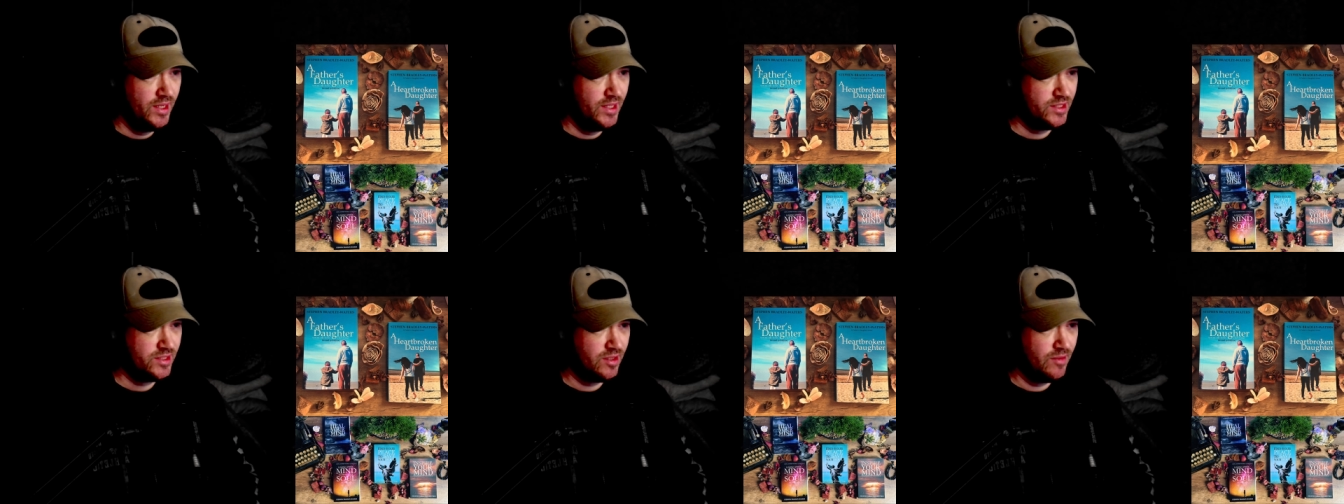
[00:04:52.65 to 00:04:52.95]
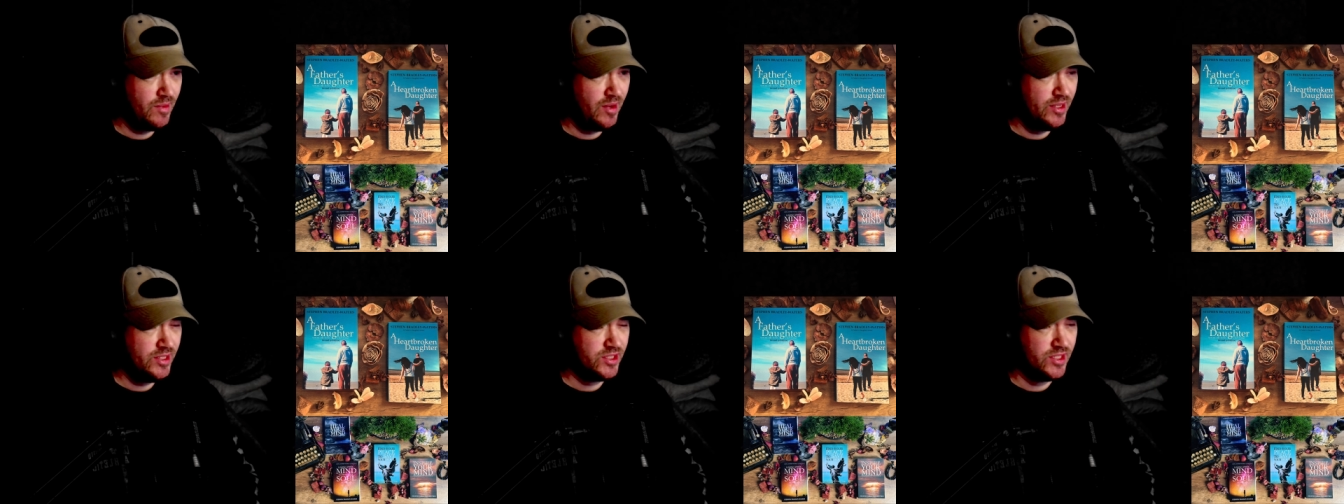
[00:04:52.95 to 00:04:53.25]
It's
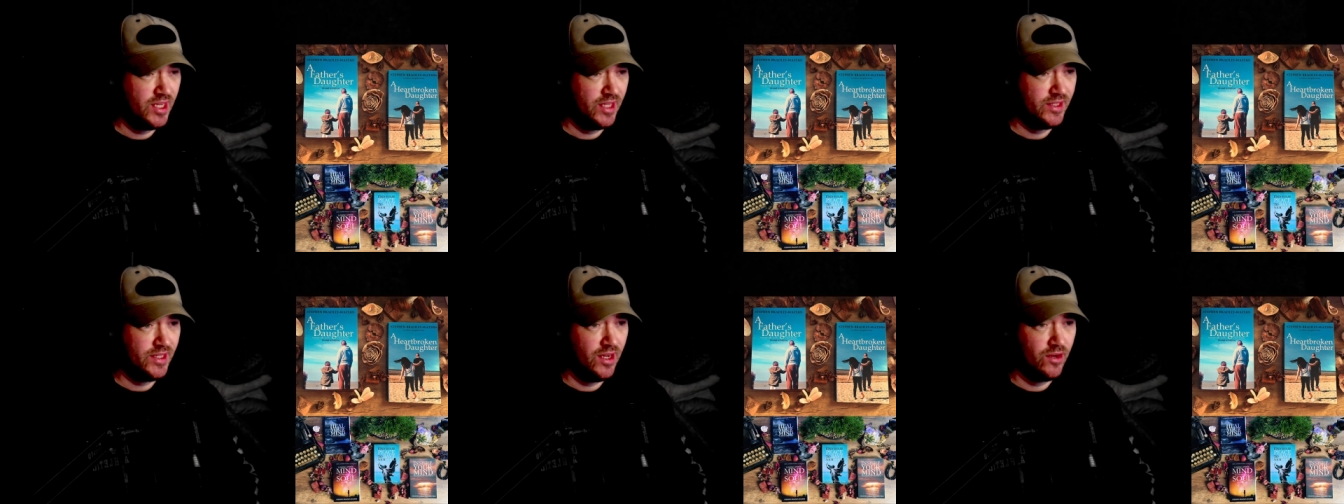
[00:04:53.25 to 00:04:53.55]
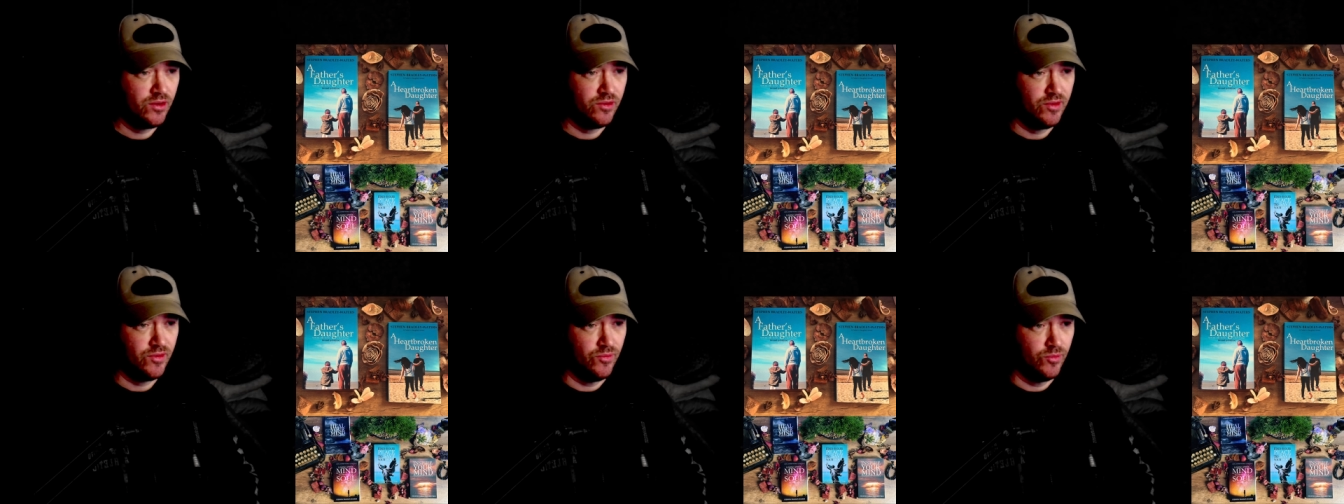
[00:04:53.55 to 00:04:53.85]
amazing how the
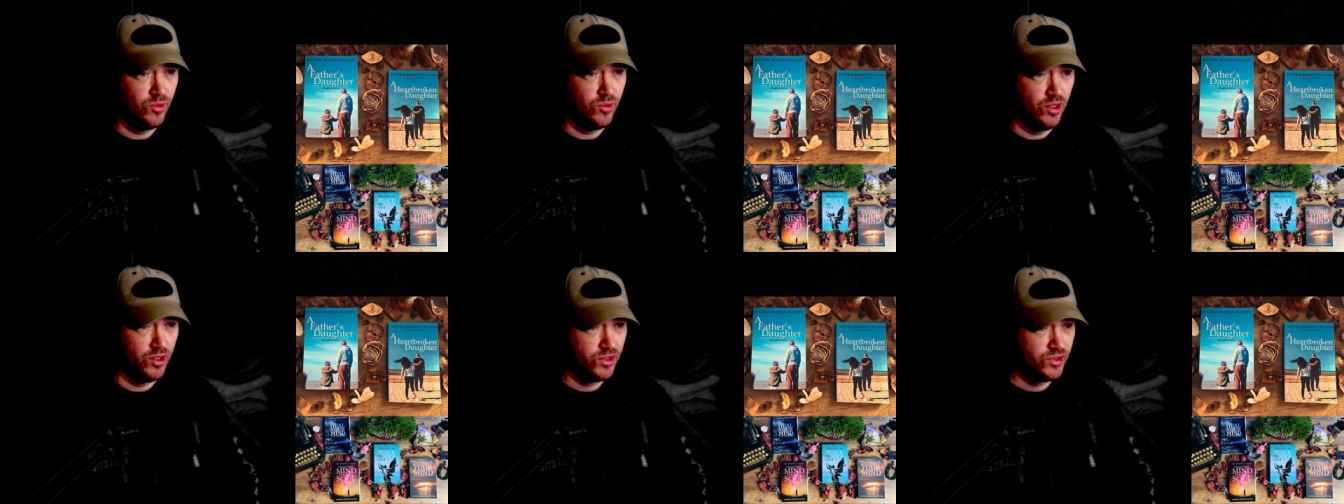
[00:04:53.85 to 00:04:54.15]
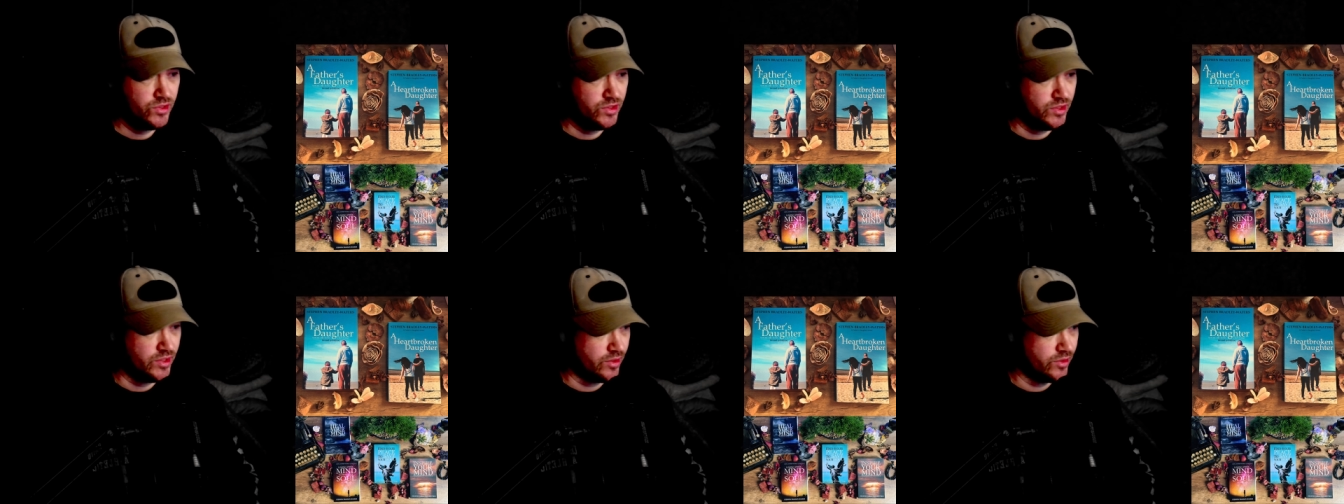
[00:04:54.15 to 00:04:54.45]
algorithm
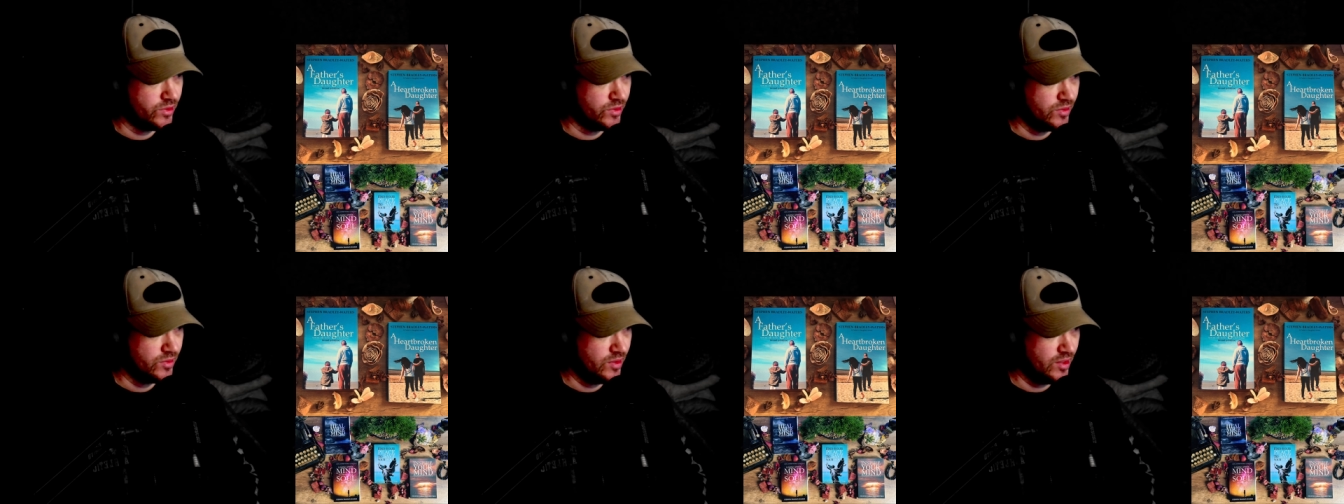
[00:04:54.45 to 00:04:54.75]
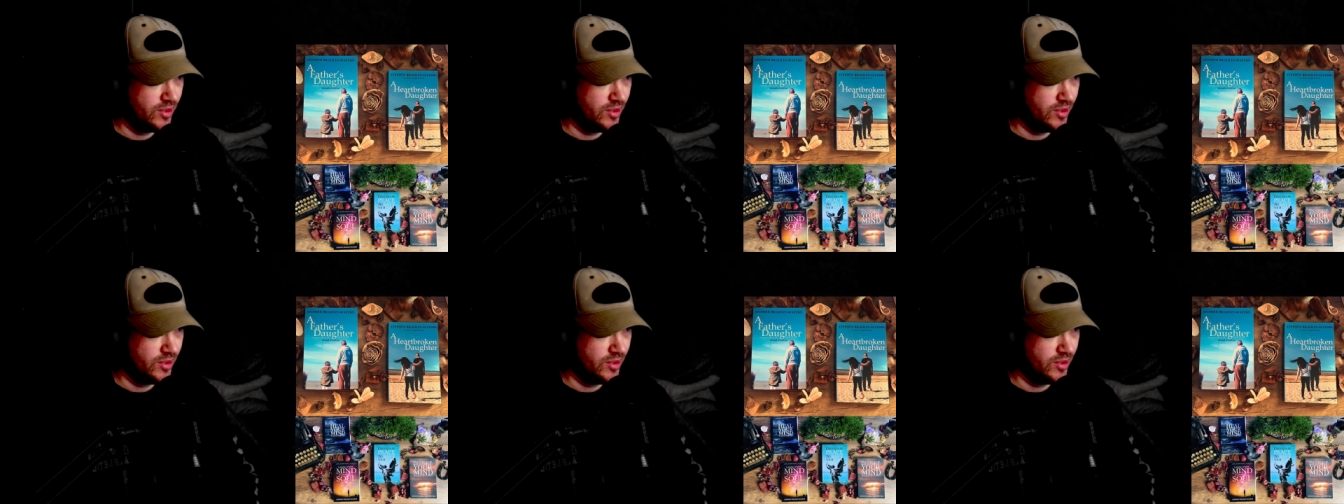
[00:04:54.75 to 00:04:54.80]
works, you know.